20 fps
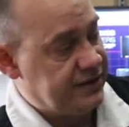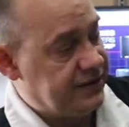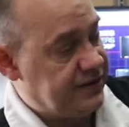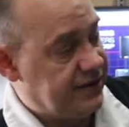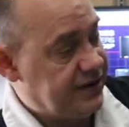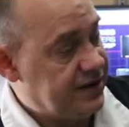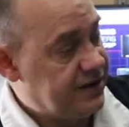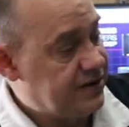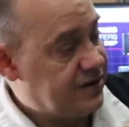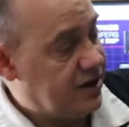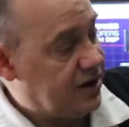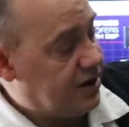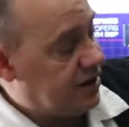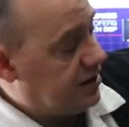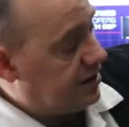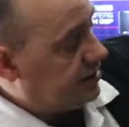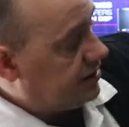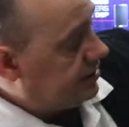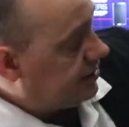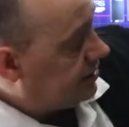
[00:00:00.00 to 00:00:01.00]
They're
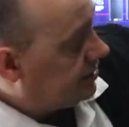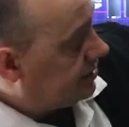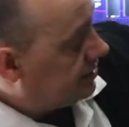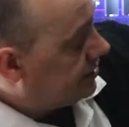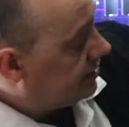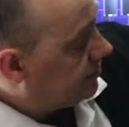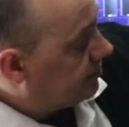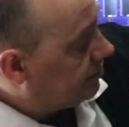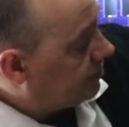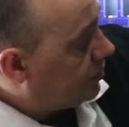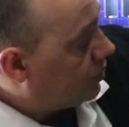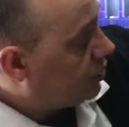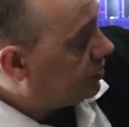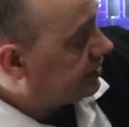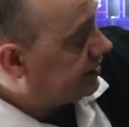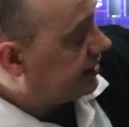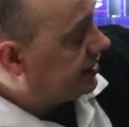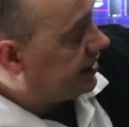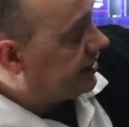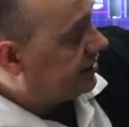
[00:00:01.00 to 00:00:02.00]
all
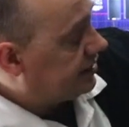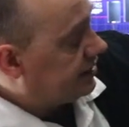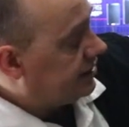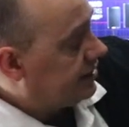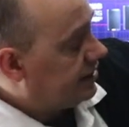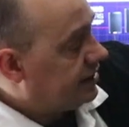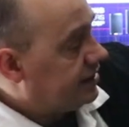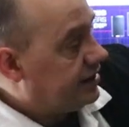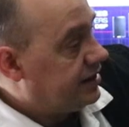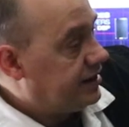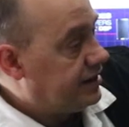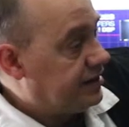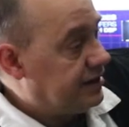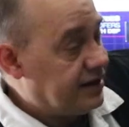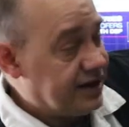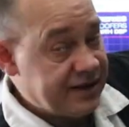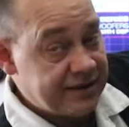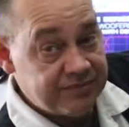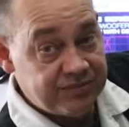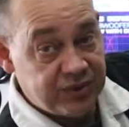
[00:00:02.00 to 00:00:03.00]
molded in
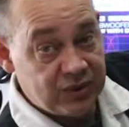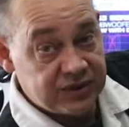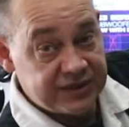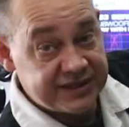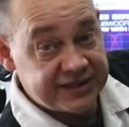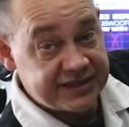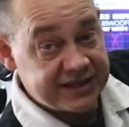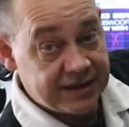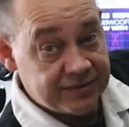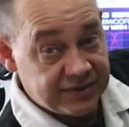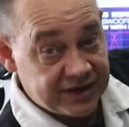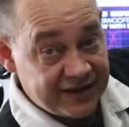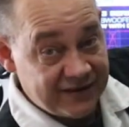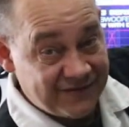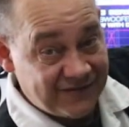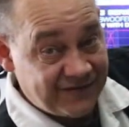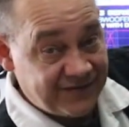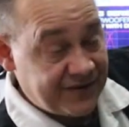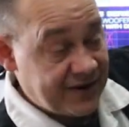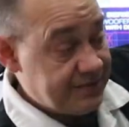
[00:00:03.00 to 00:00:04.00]
nut and bolt assembly
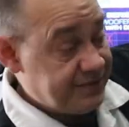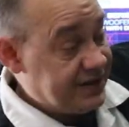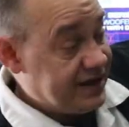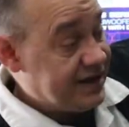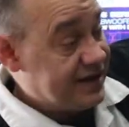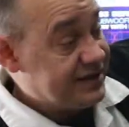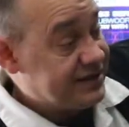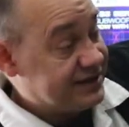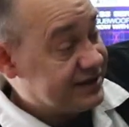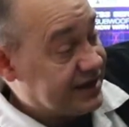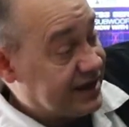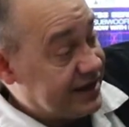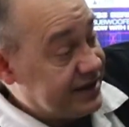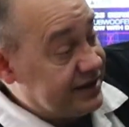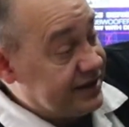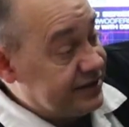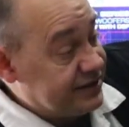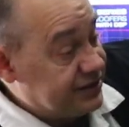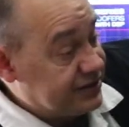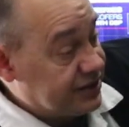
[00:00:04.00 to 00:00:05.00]
from the
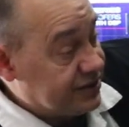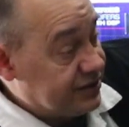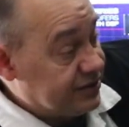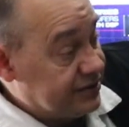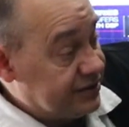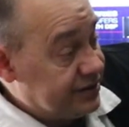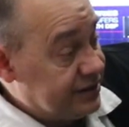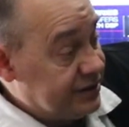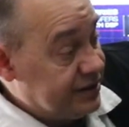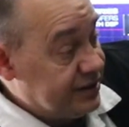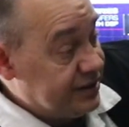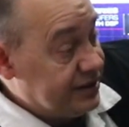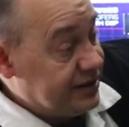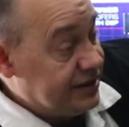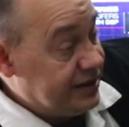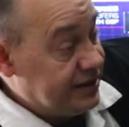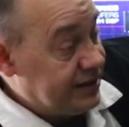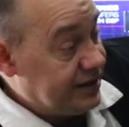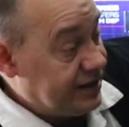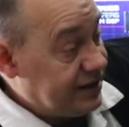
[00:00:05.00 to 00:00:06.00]
inside. So
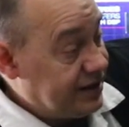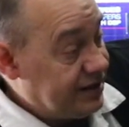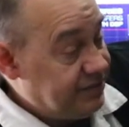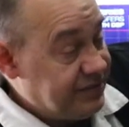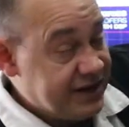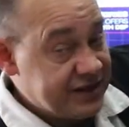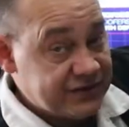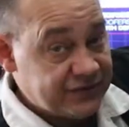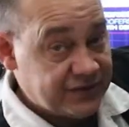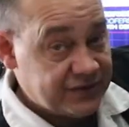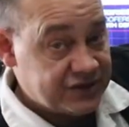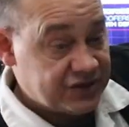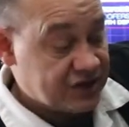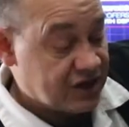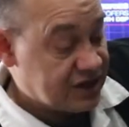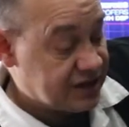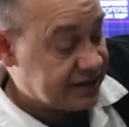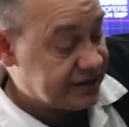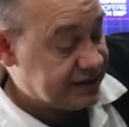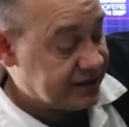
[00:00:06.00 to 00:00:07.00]
it makes for a
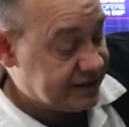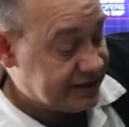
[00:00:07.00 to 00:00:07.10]
solid,